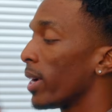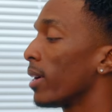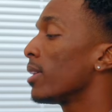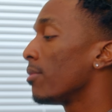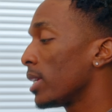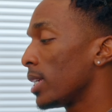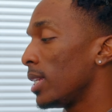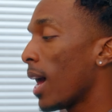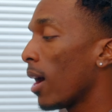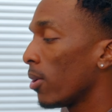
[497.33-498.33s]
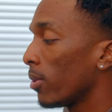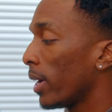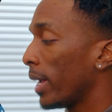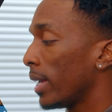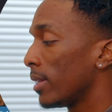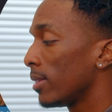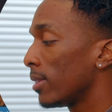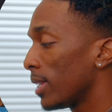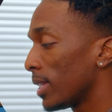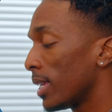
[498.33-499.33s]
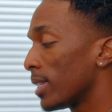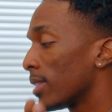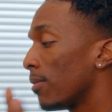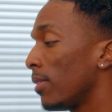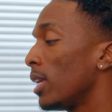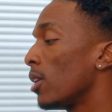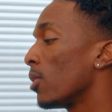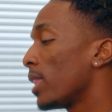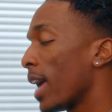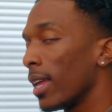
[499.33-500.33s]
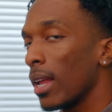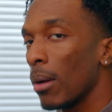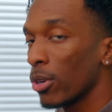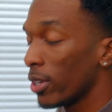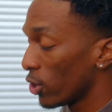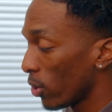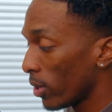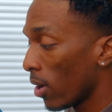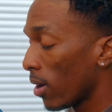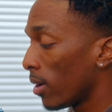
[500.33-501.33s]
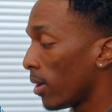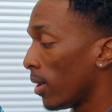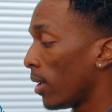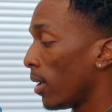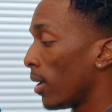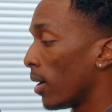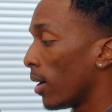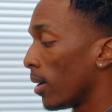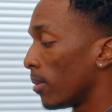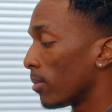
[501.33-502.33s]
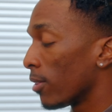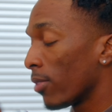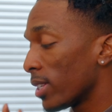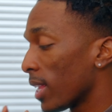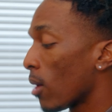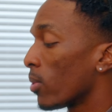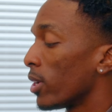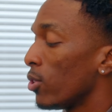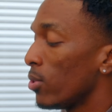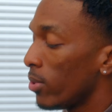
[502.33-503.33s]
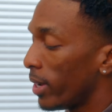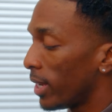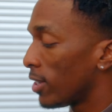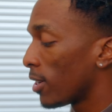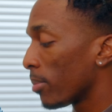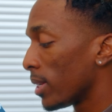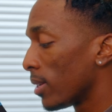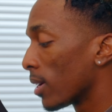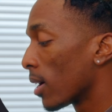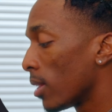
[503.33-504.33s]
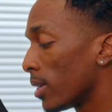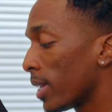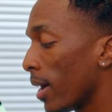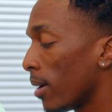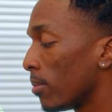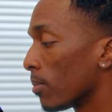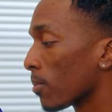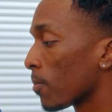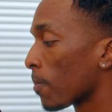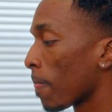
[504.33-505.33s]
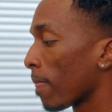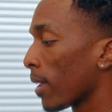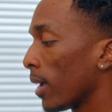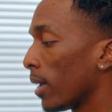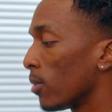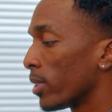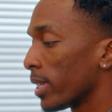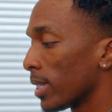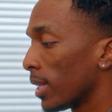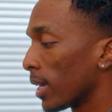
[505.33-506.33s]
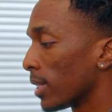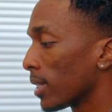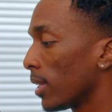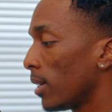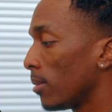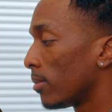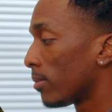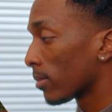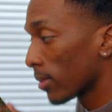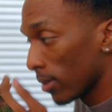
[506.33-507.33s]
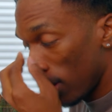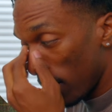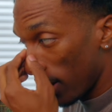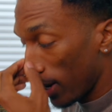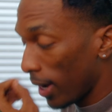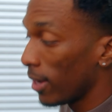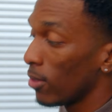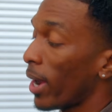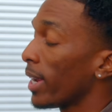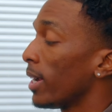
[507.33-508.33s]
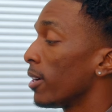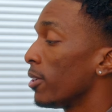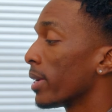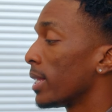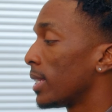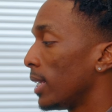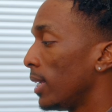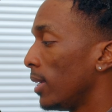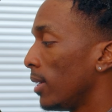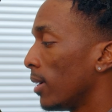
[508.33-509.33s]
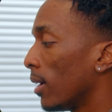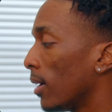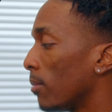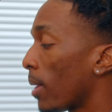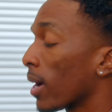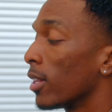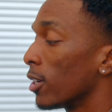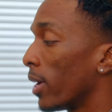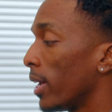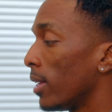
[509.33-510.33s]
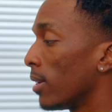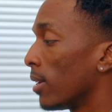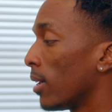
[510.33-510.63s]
here in DaVinci now, and this is the video that I'm gonna show y'all. The first thing I wanna do is jump into the color tab, and we'll just select this clip. And right here, you can see my color grade.